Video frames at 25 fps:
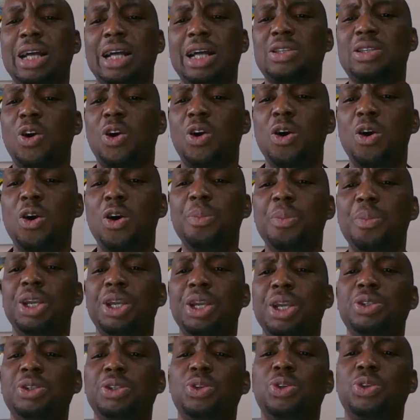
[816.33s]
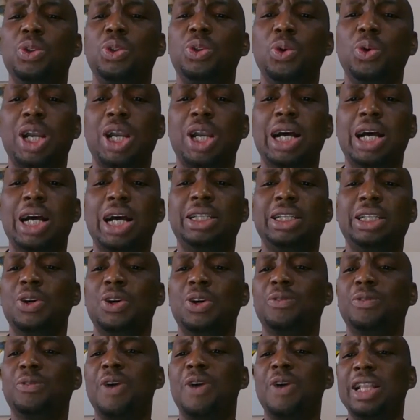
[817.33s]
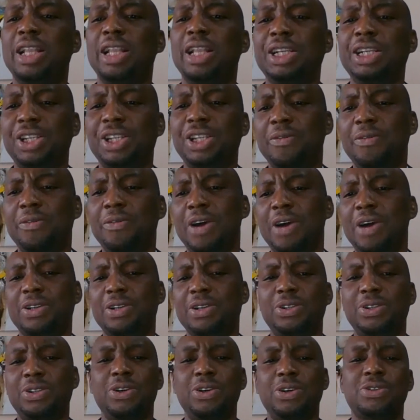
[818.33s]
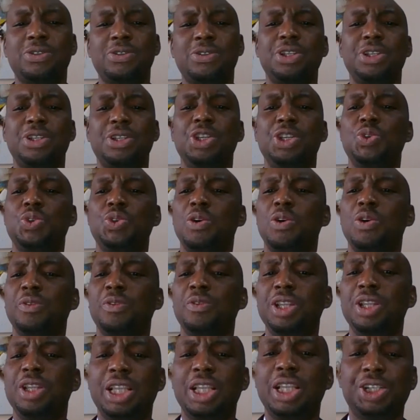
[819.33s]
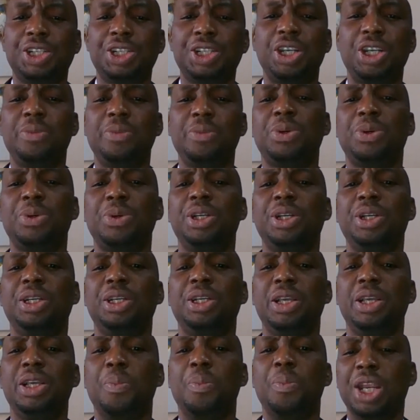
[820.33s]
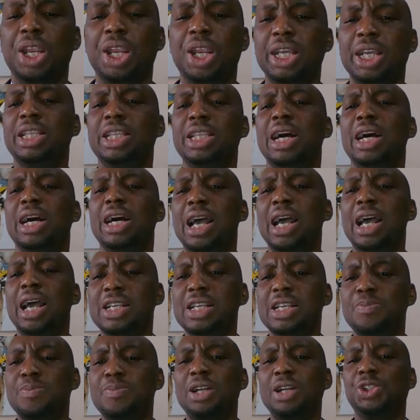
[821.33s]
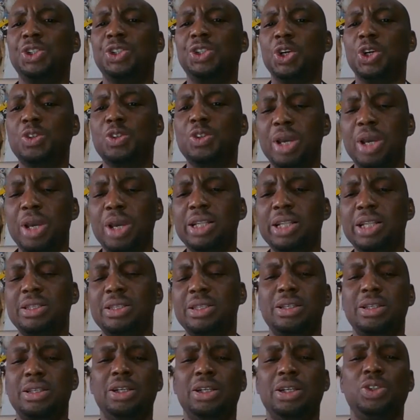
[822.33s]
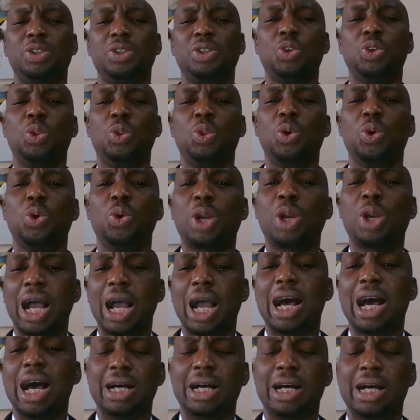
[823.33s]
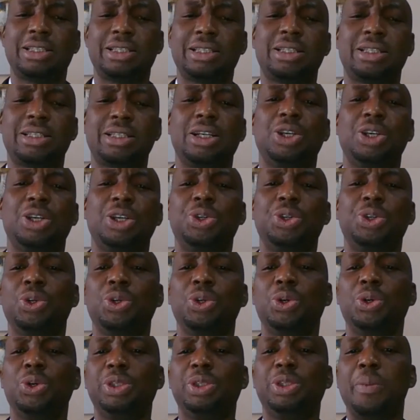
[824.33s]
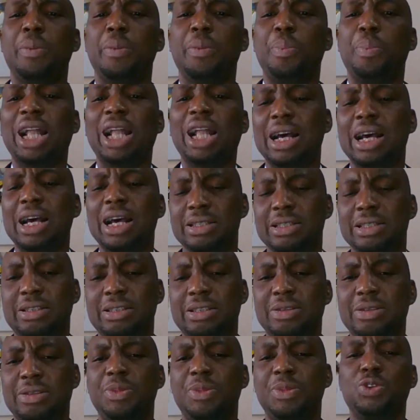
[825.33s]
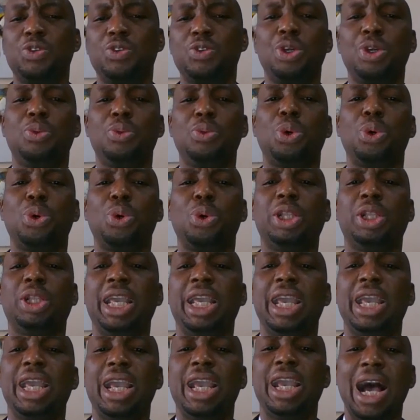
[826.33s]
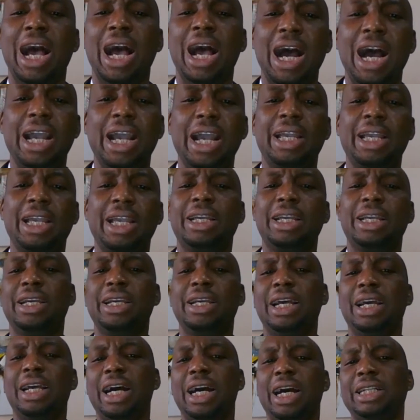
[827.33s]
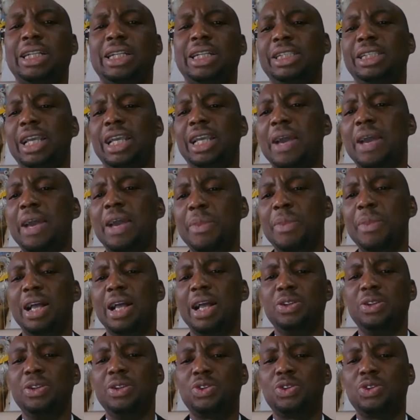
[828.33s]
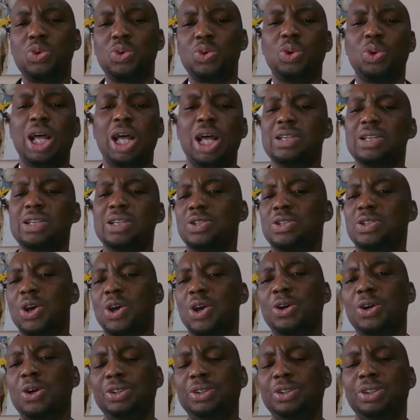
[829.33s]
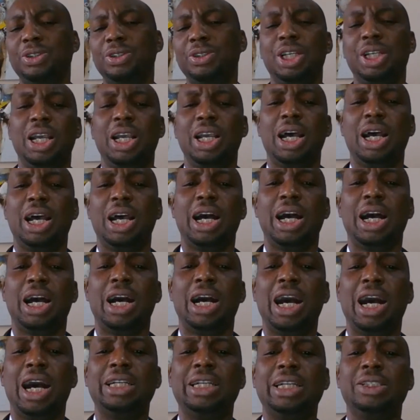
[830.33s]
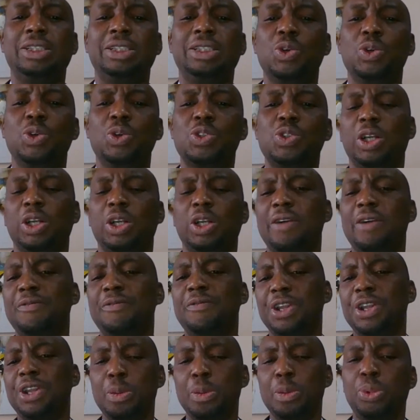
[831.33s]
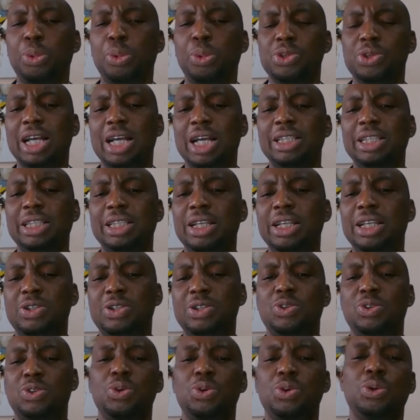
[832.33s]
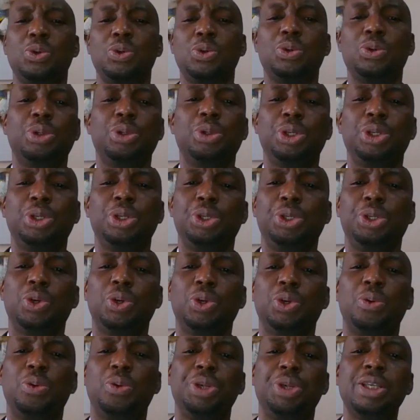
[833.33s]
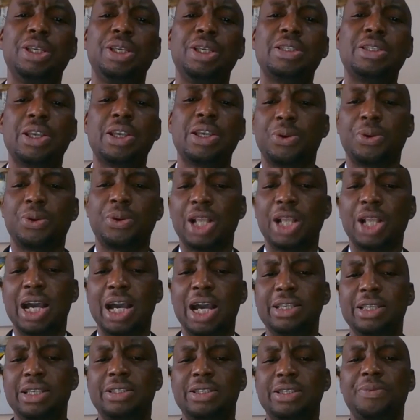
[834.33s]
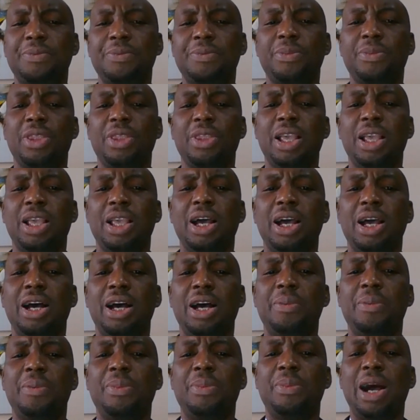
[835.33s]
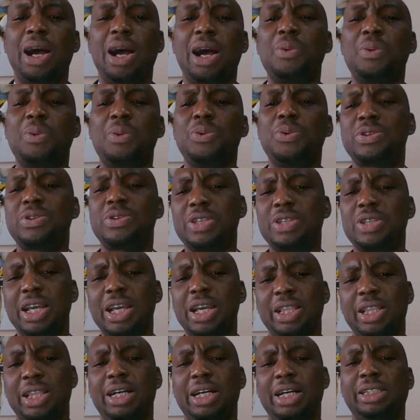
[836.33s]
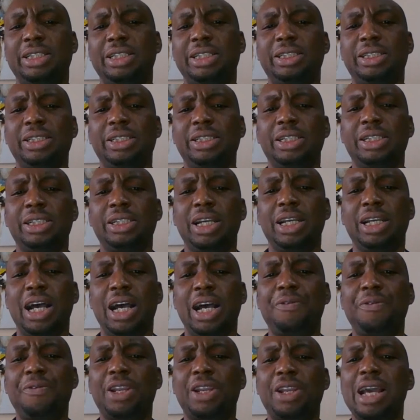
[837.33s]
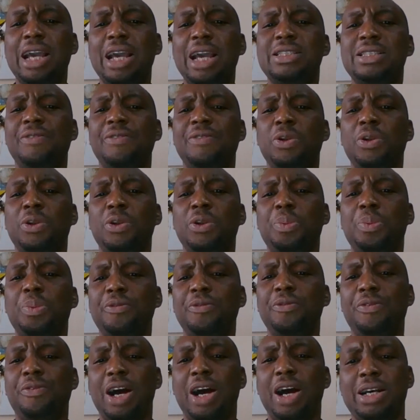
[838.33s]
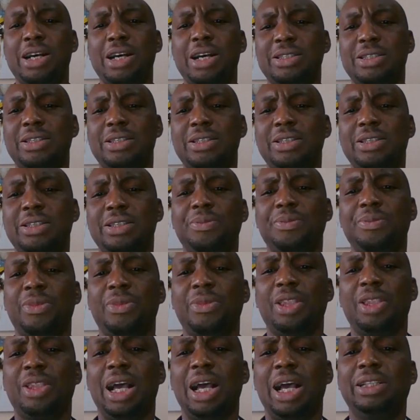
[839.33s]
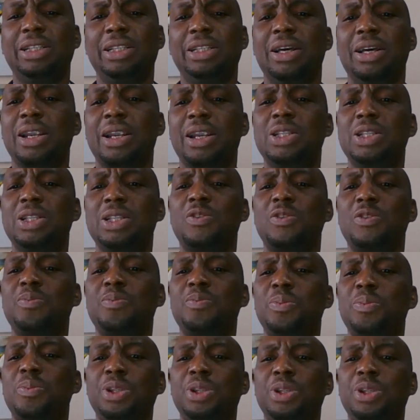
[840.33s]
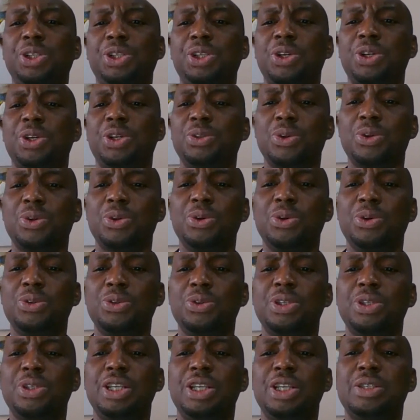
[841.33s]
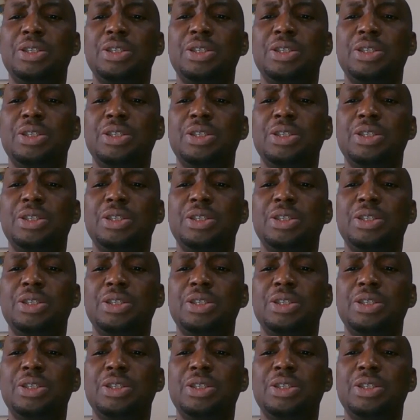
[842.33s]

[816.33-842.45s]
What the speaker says: that come in to look at the non-financial factors, the issue of leadership, in bringing their expert judgments to look at, you know, the balance between what the AI and the ML tool has done and those other variables that need to, you know, be synchronized. I will say that Africa is developing fast, and the rate of population growth